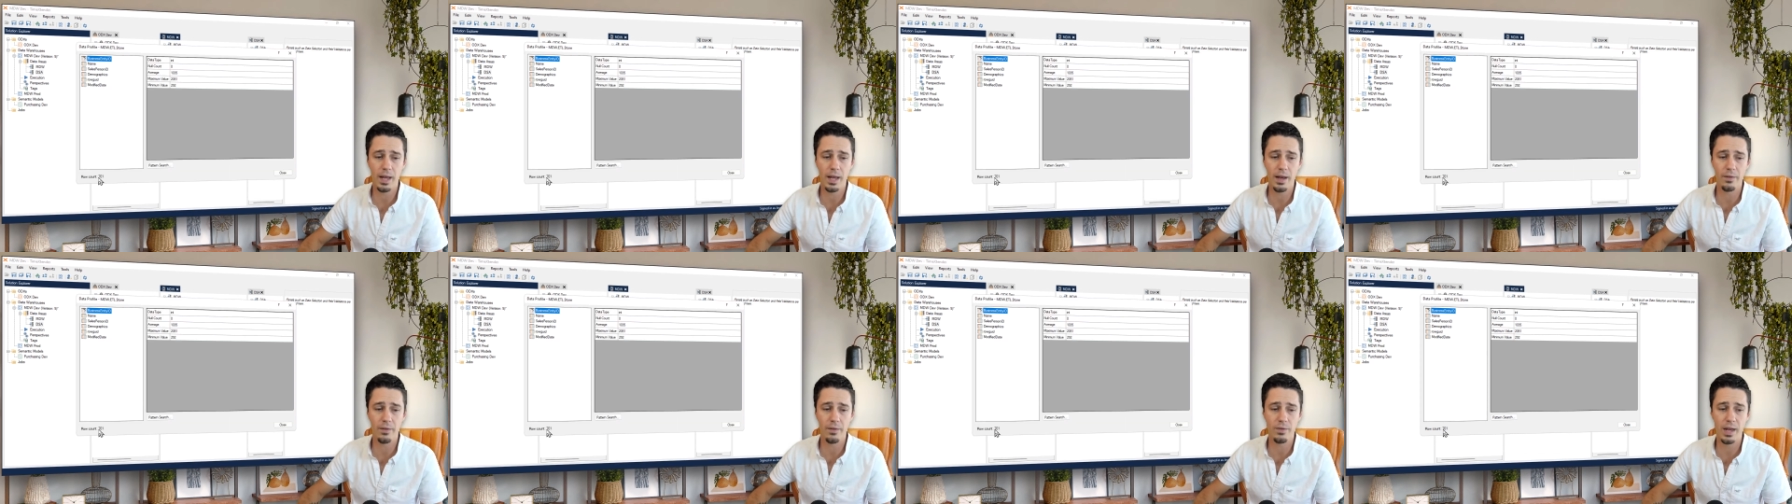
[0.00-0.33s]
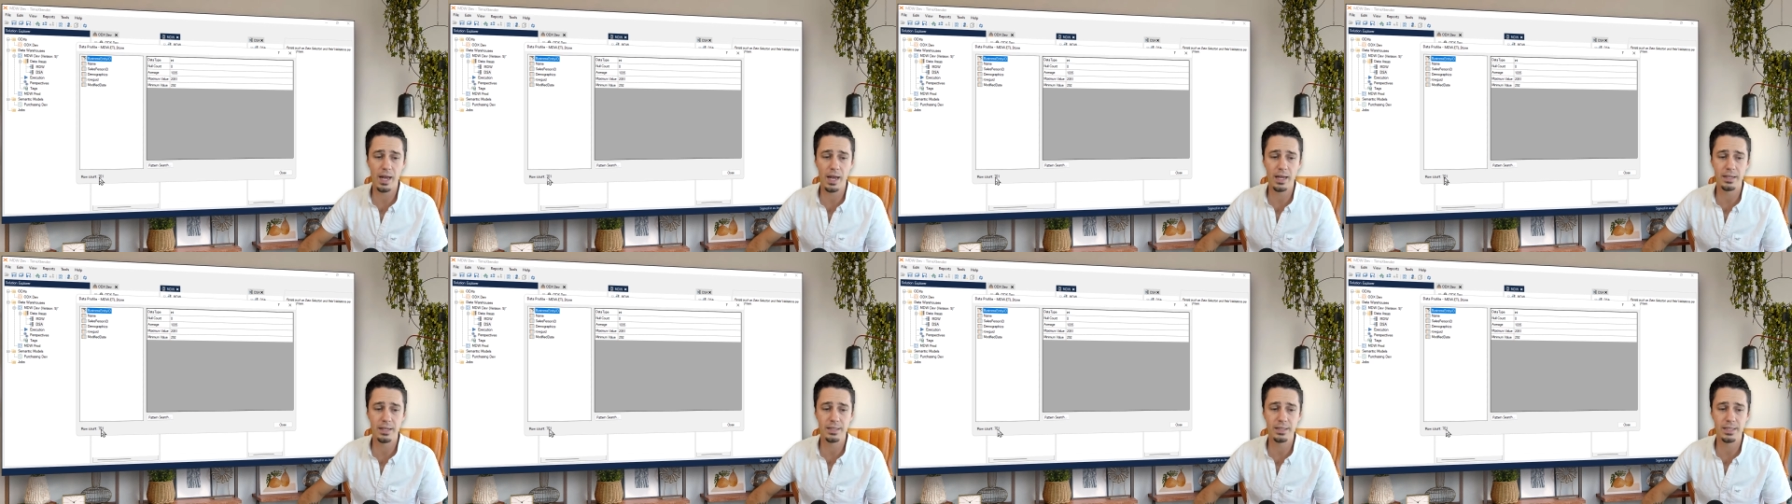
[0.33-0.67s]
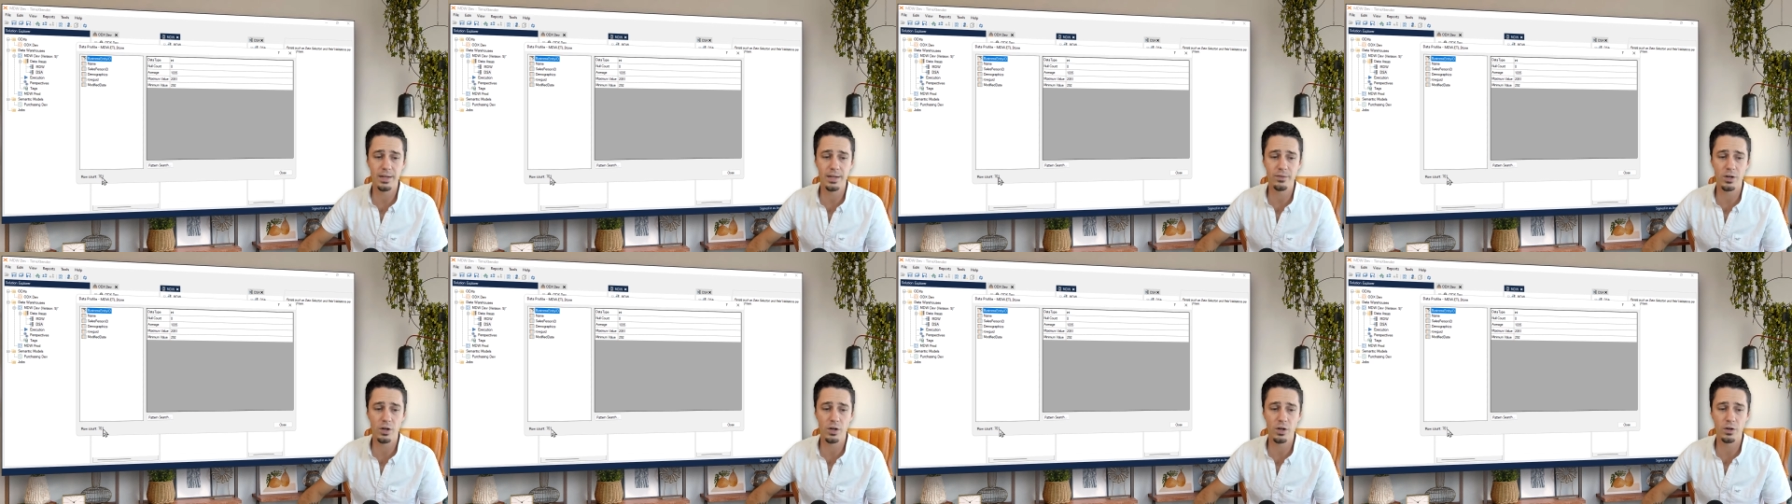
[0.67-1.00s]
we have a
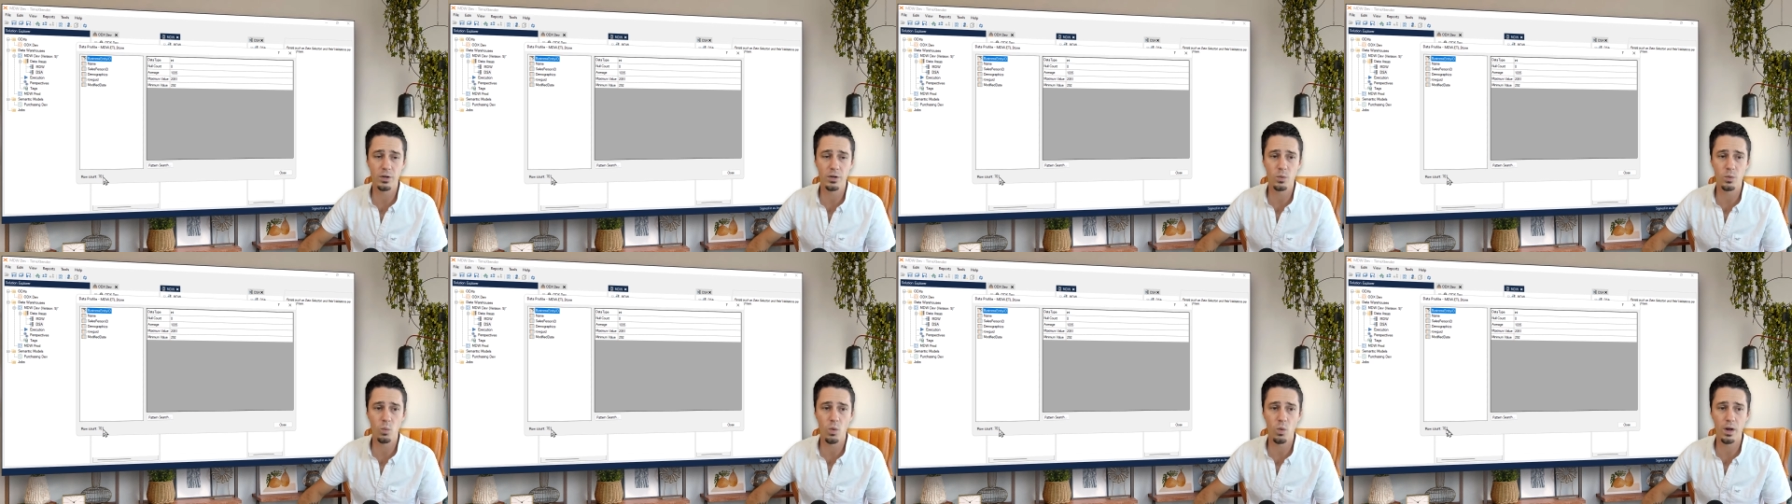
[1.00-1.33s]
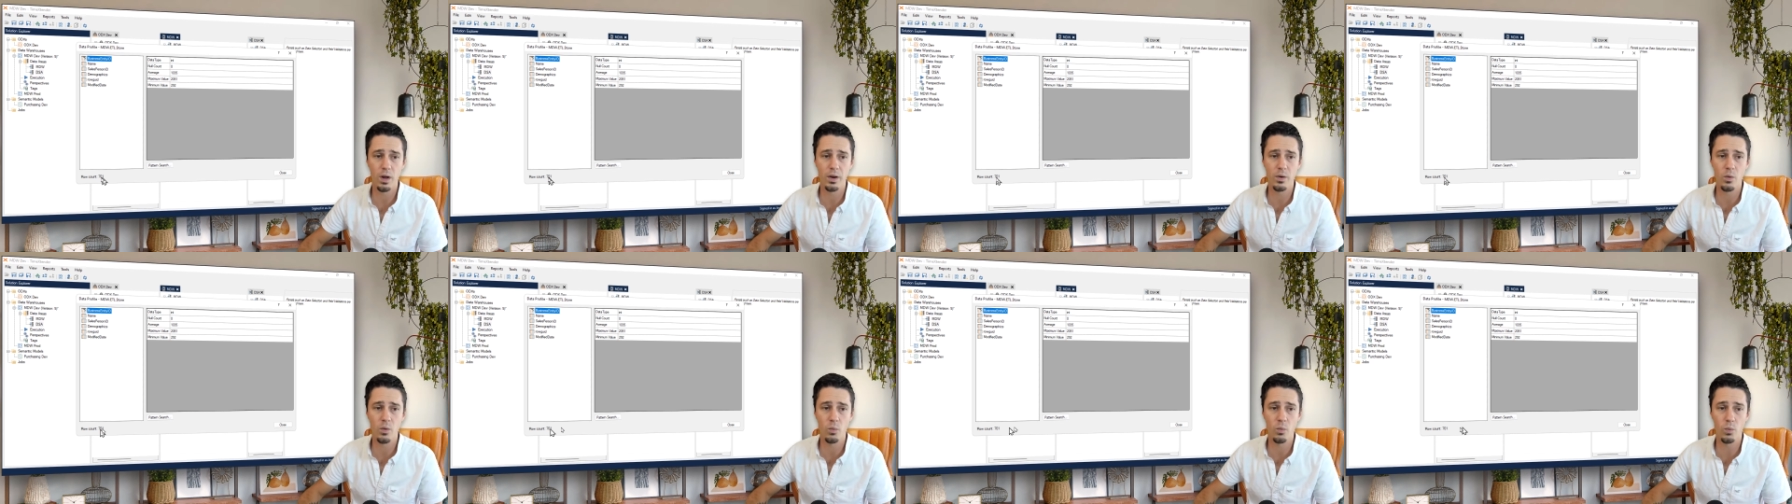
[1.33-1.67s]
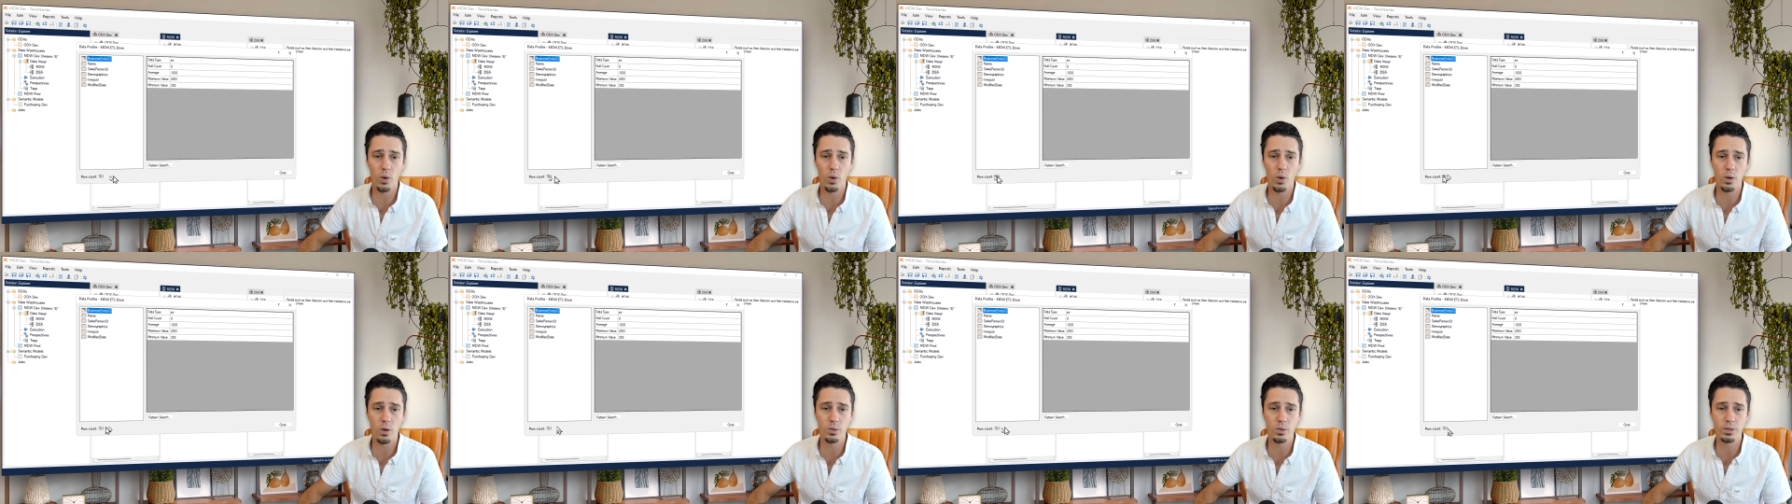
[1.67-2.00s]
701
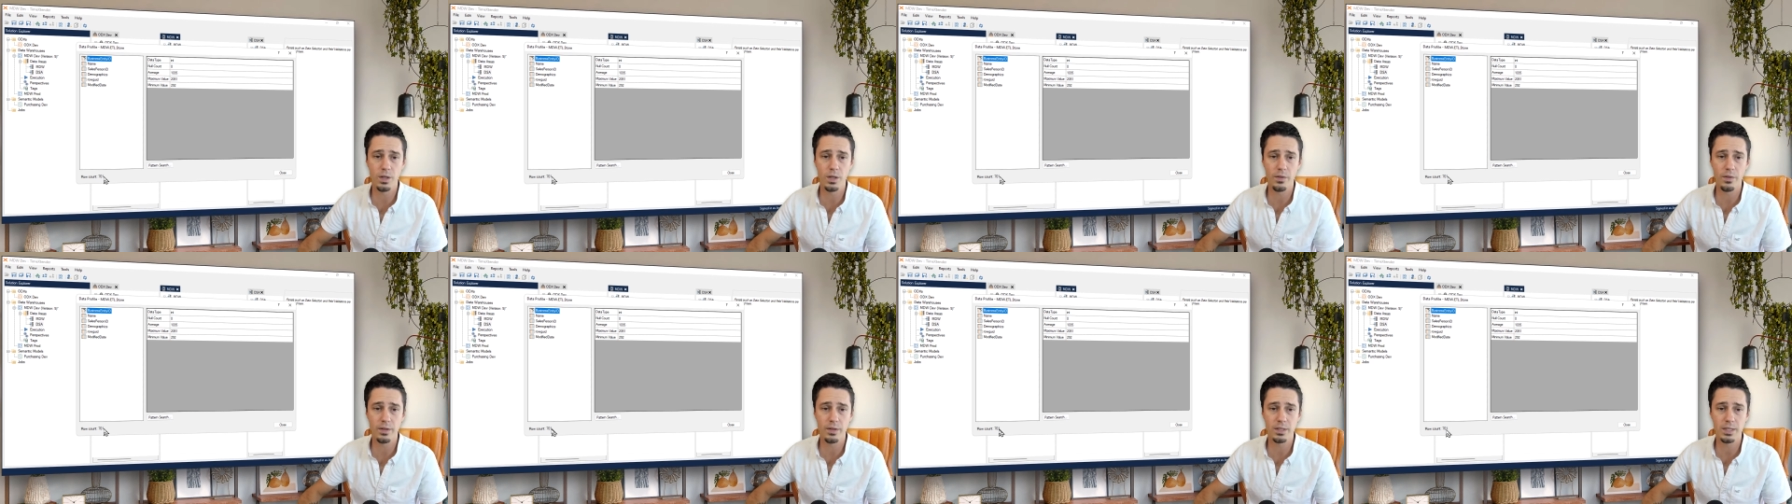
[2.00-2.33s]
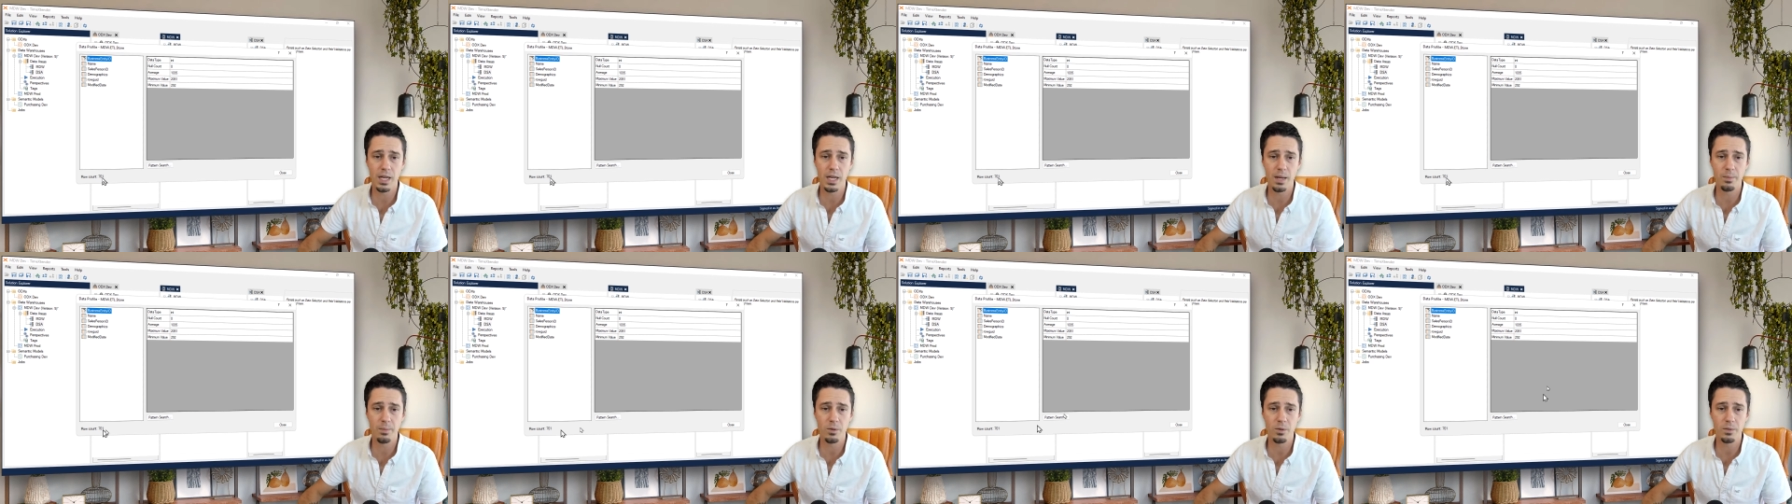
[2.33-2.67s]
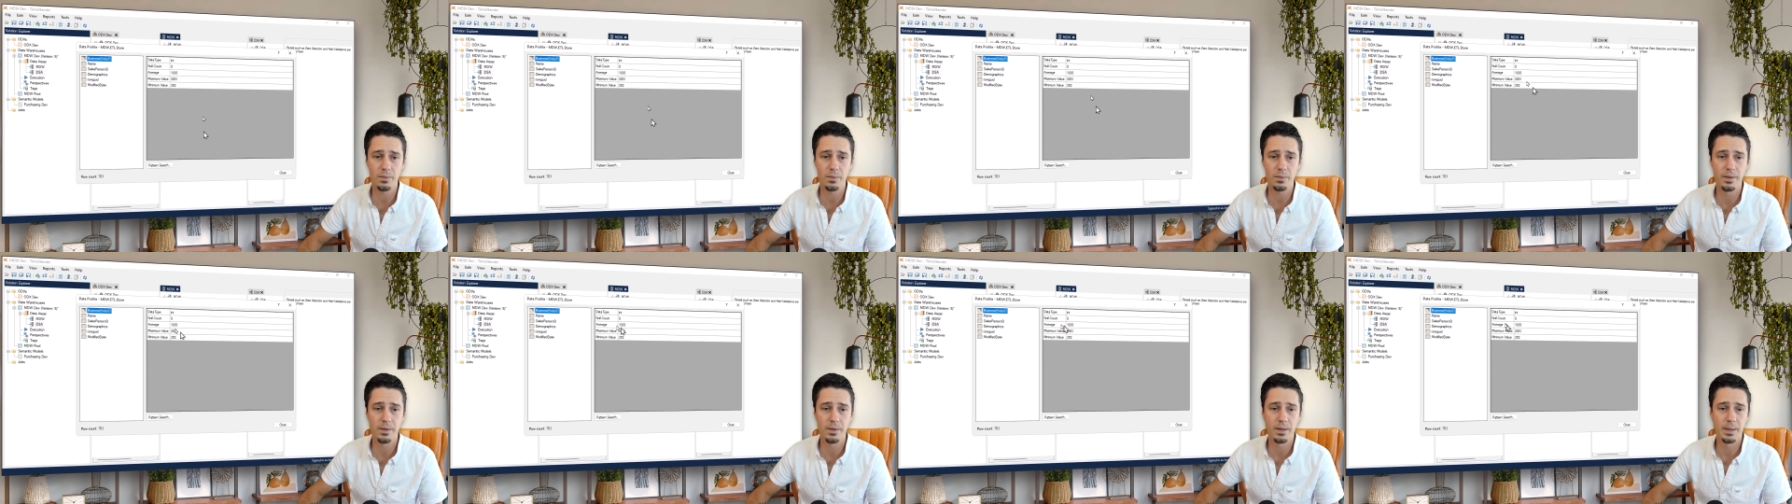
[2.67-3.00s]
rows on this
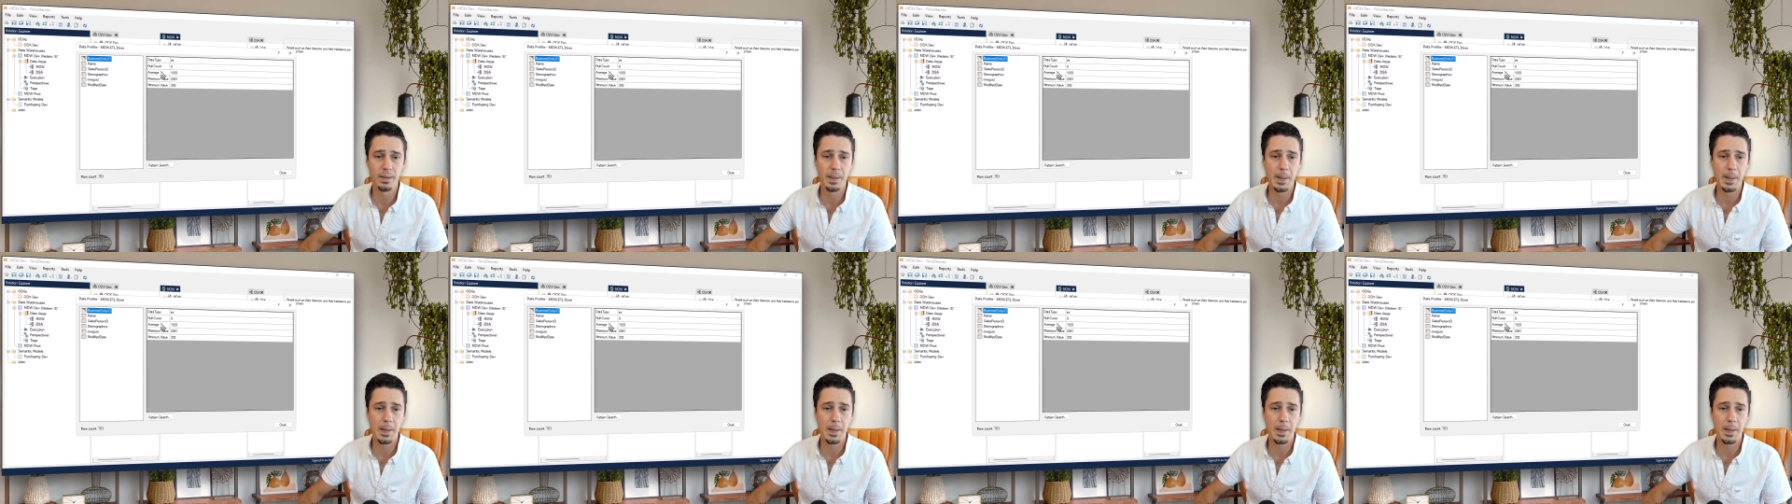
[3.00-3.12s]
table.